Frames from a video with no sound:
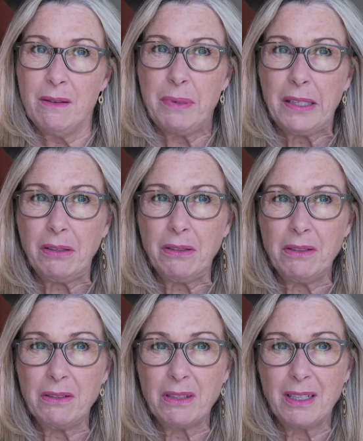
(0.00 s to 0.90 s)

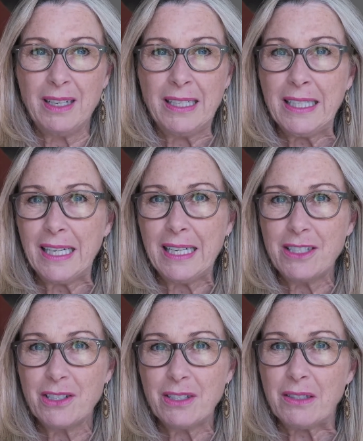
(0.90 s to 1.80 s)
because I
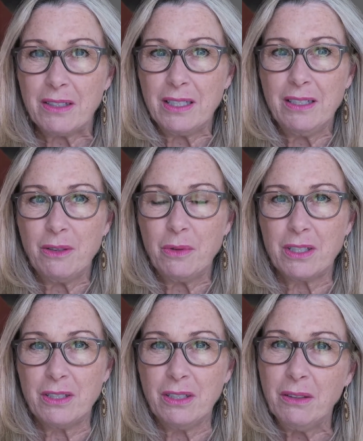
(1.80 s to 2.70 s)
just didn't know what
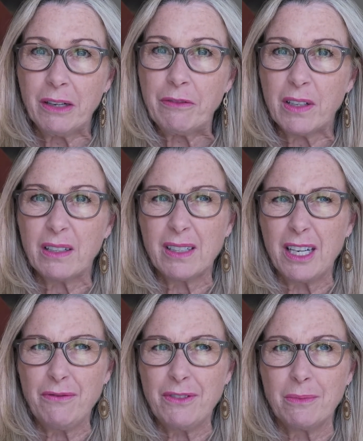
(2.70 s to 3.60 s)
to do. I felt
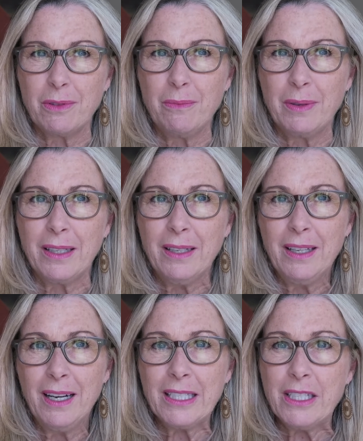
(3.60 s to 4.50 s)
uncomfortable, but
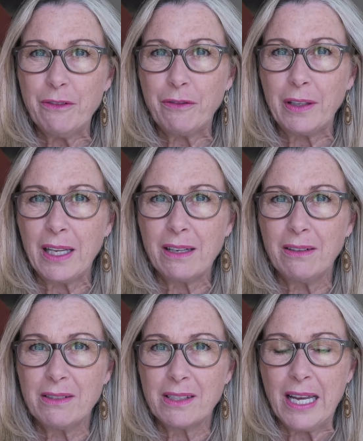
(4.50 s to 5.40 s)
I didn't feel I
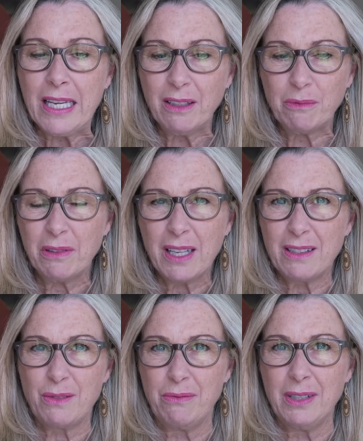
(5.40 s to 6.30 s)
could say, well,
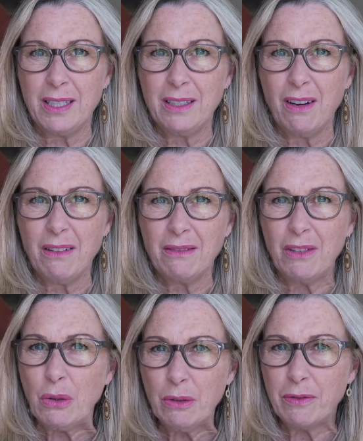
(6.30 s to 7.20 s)
that's really
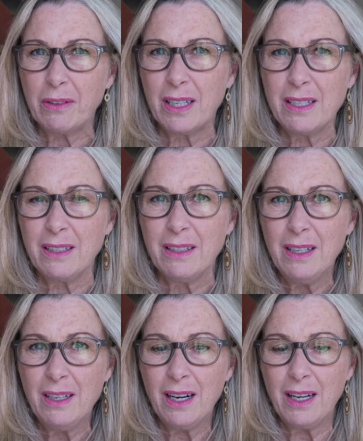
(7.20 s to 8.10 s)
awful. I don't,
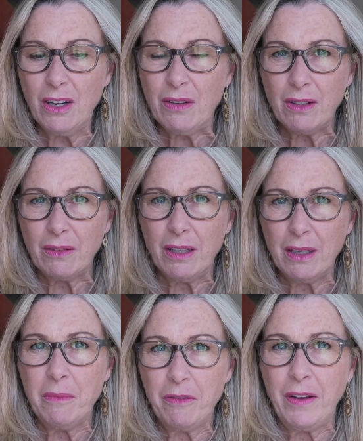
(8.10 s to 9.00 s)
I don't,
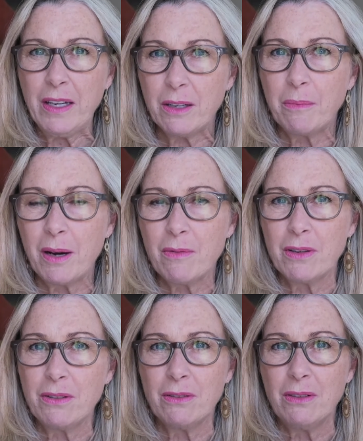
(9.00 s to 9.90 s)
I'm offended by
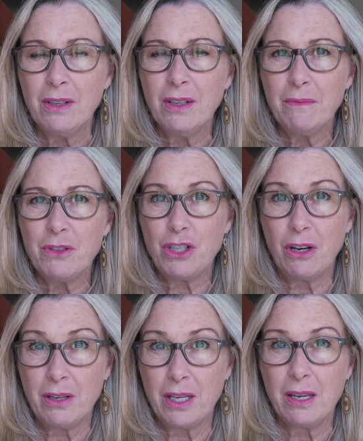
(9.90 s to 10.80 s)
what you're
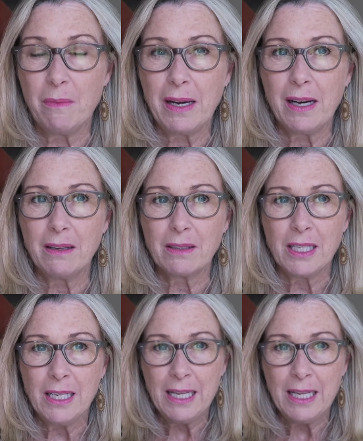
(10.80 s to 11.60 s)
joking about.